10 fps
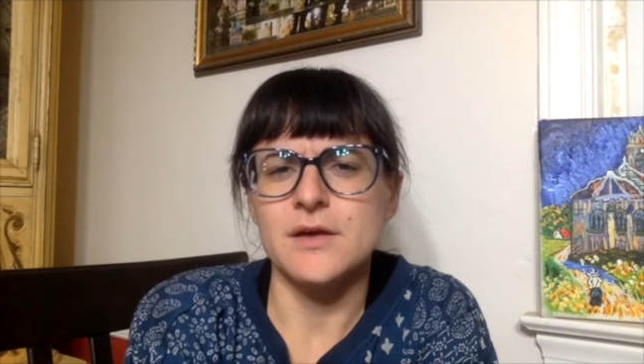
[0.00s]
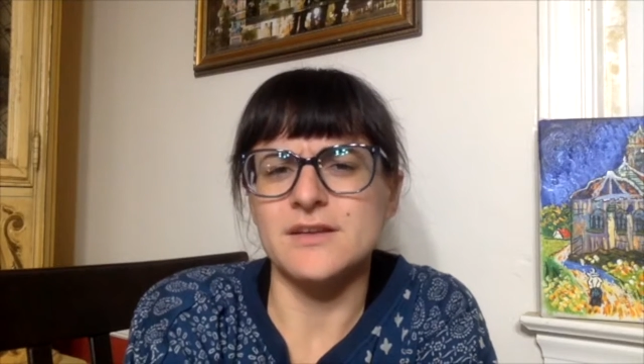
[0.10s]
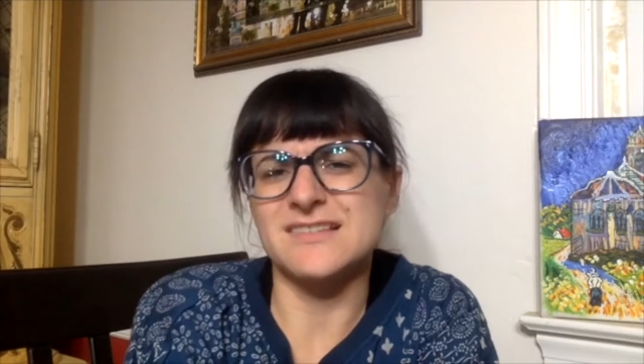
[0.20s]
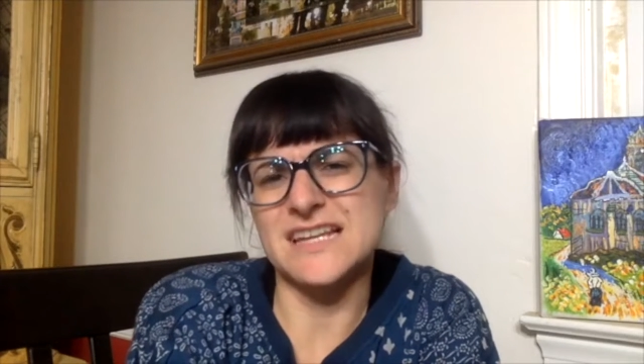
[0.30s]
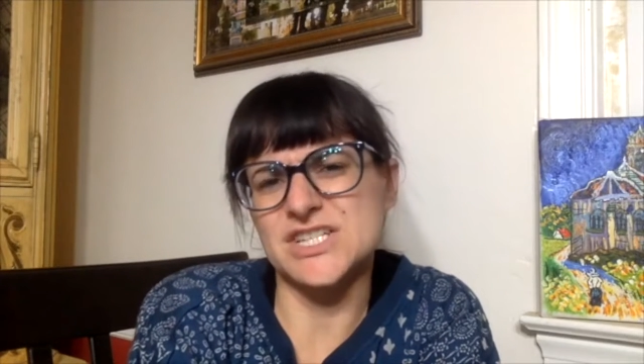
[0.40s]

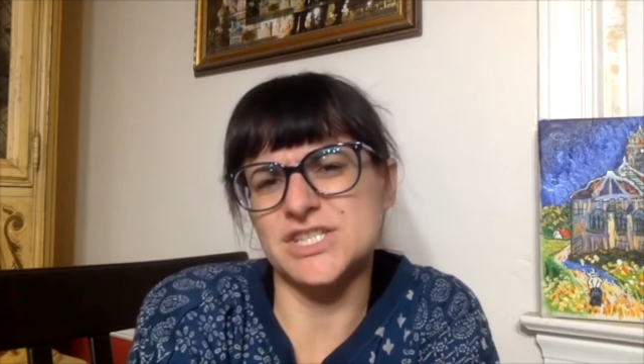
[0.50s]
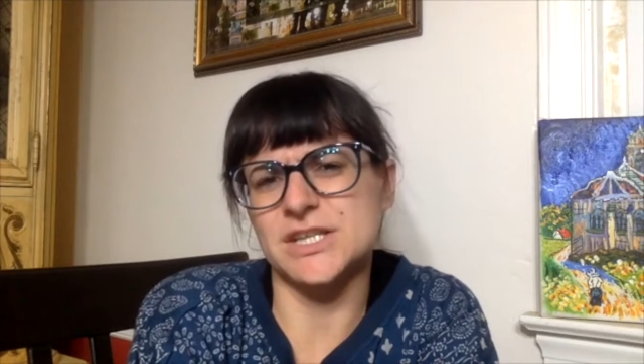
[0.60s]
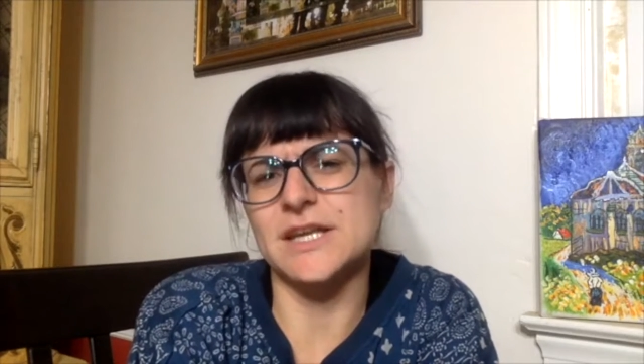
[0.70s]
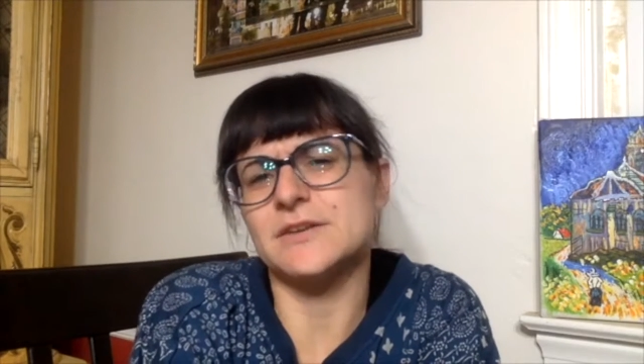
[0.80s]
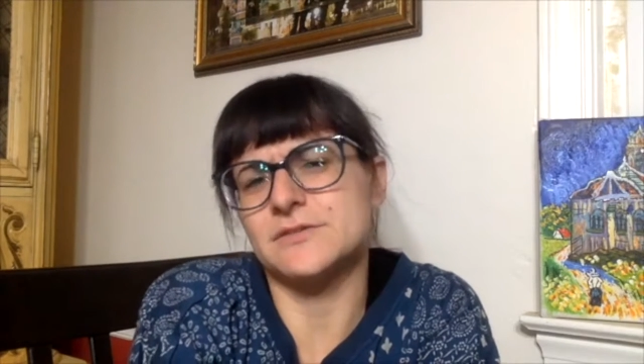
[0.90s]

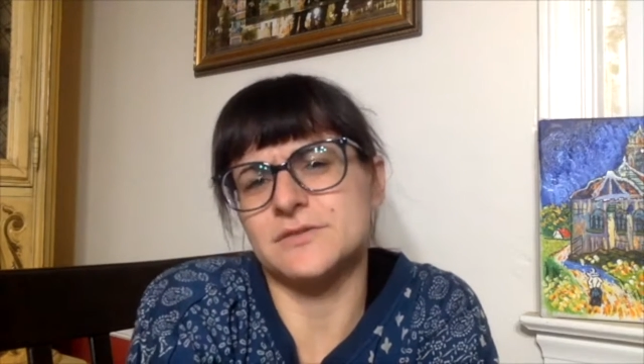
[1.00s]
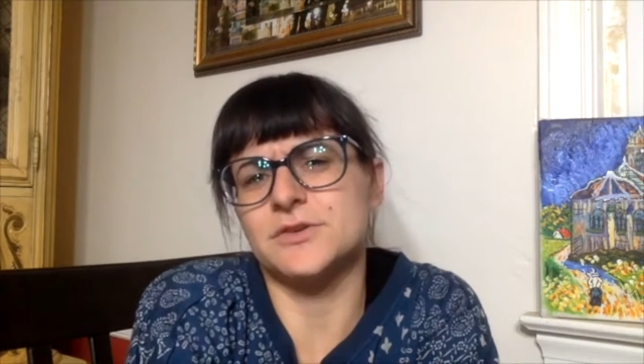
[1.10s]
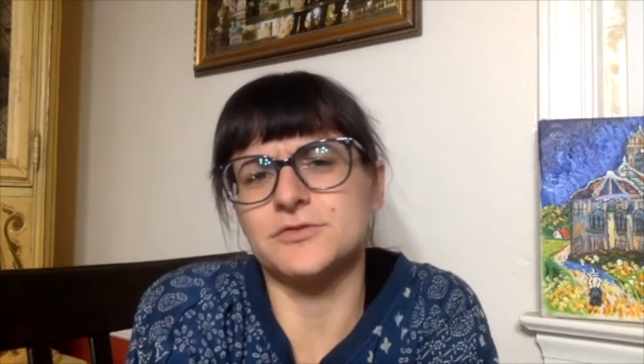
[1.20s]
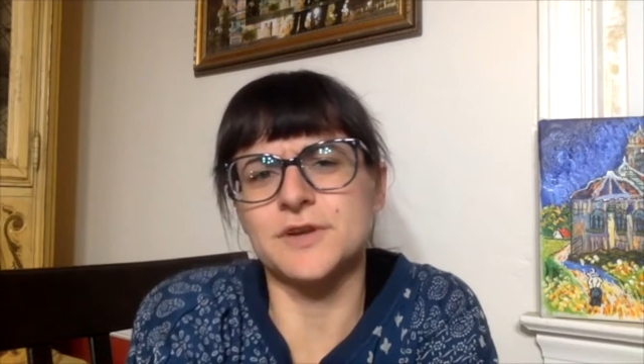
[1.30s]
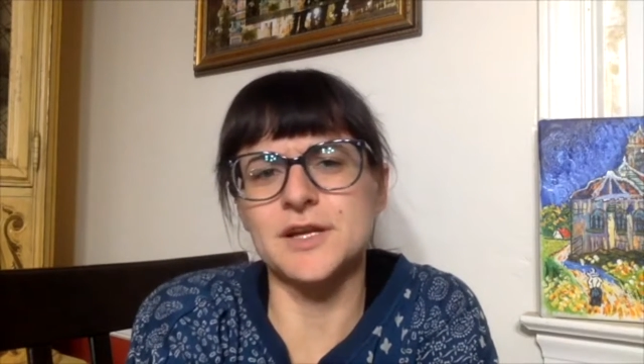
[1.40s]
Essentially, and
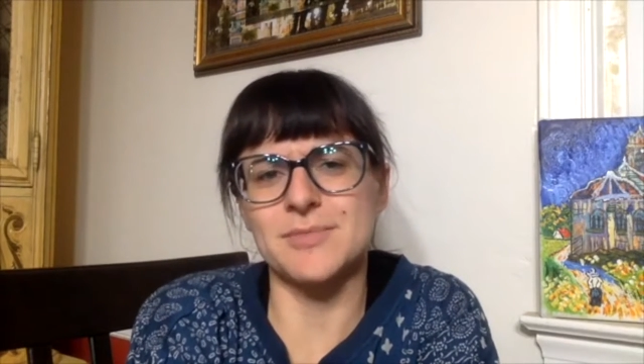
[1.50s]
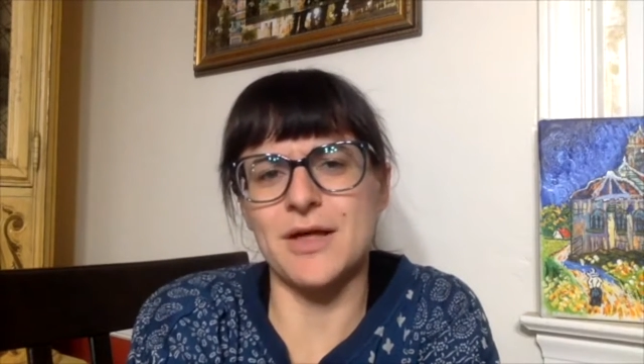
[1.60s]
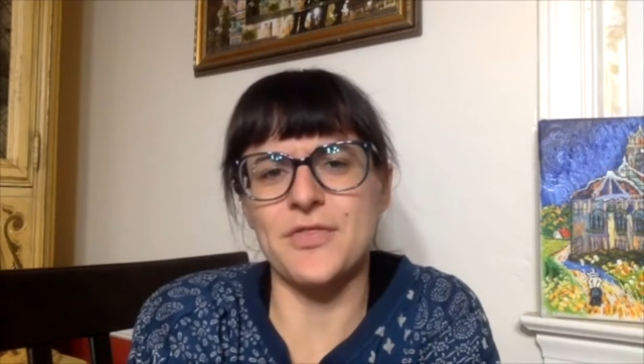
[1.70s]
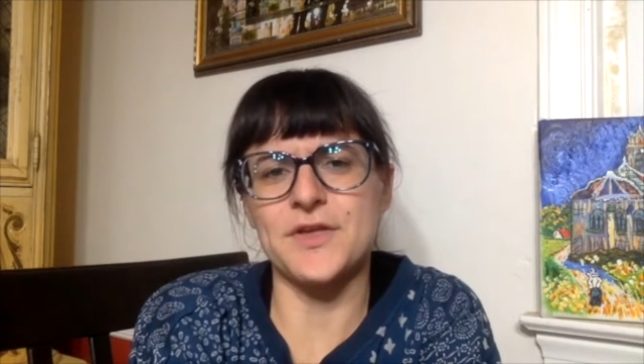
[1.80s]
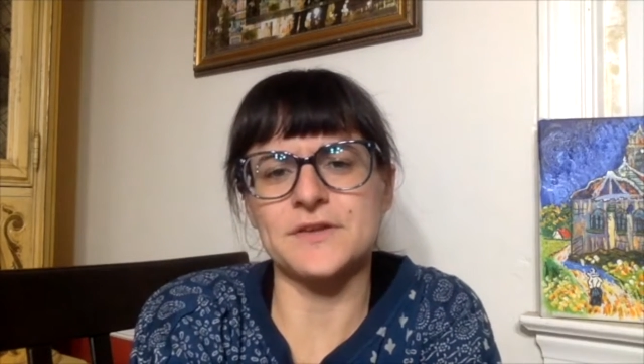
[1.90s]
you'll read
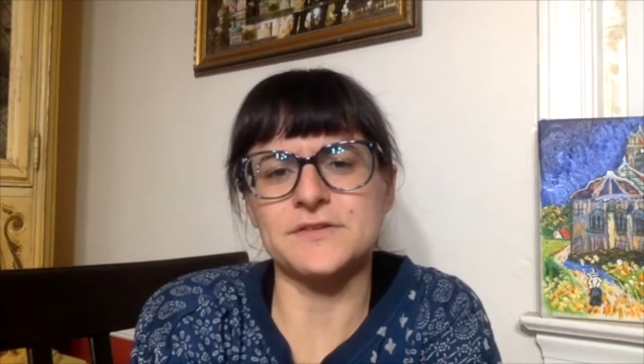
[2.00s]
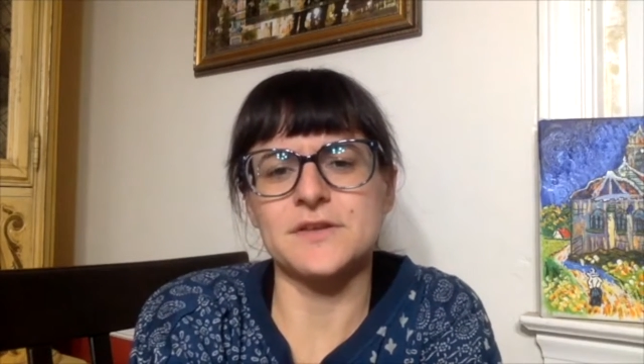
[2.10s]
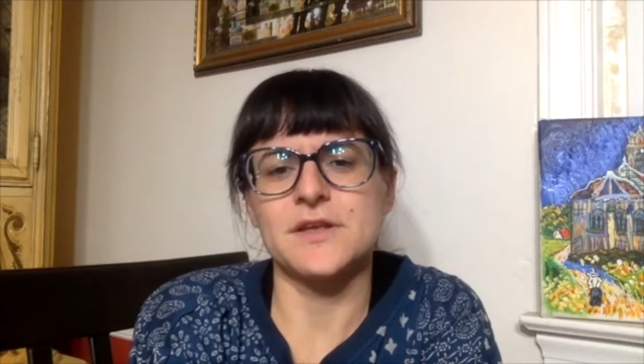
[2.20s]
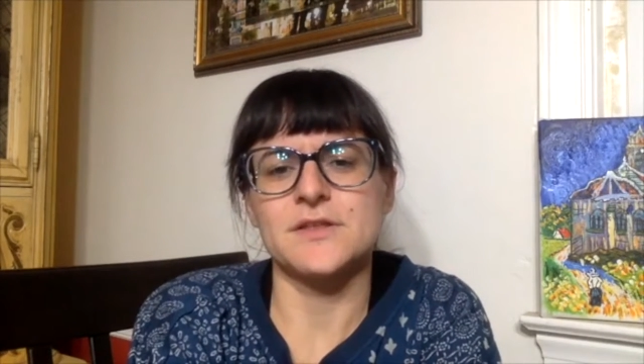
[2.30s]
about this,